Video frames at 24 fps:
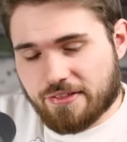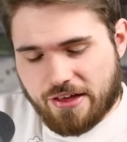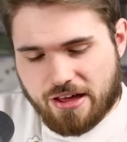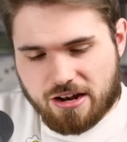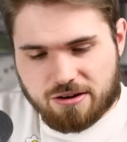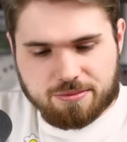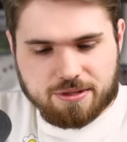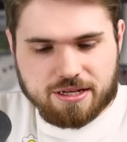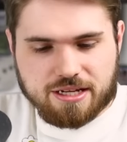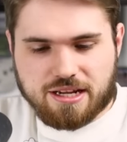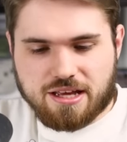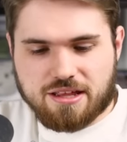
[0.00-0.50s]
that'll
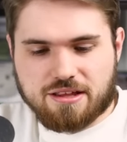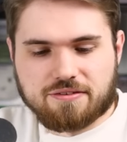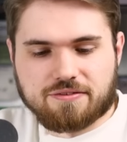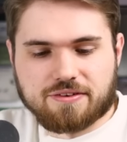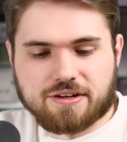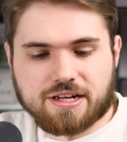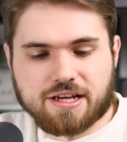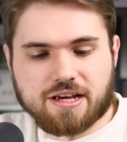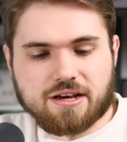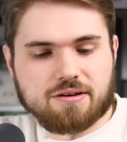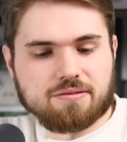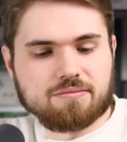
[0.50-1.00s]
be another
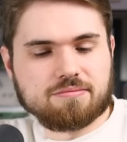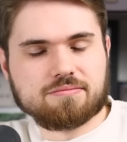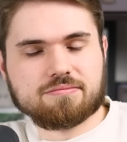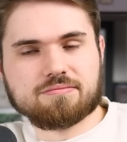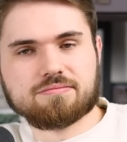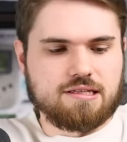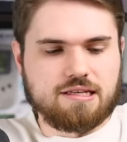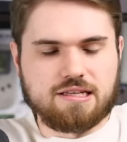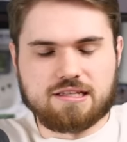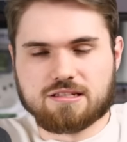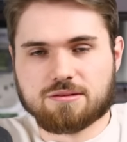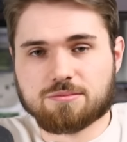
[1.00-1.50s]
video.
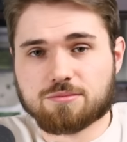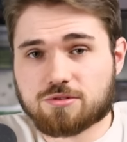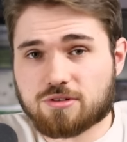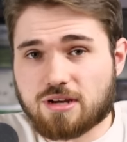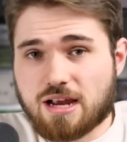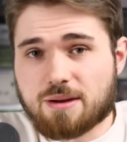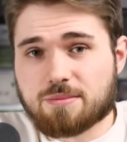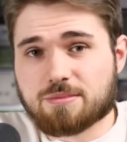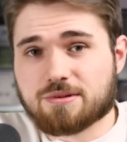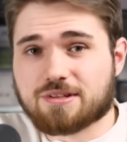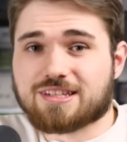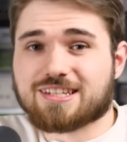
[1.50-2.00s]
Get
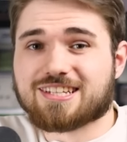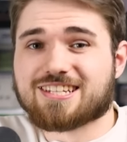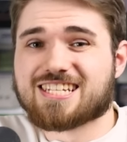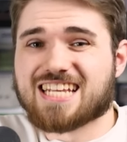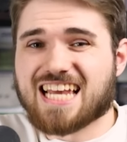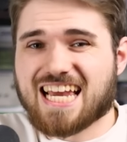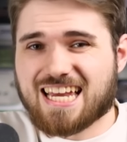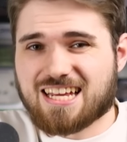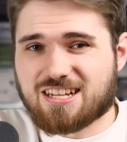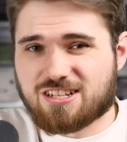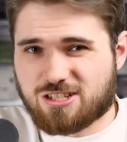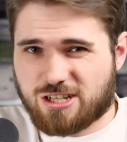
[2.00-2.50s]
subscribed to the
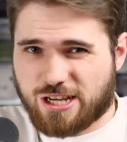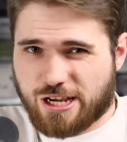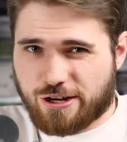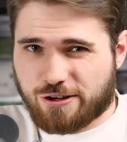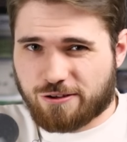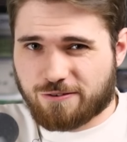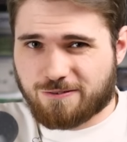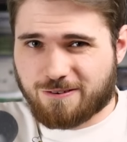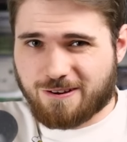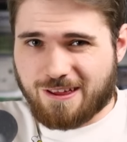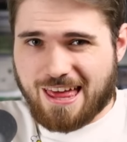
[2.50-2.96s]
second channel for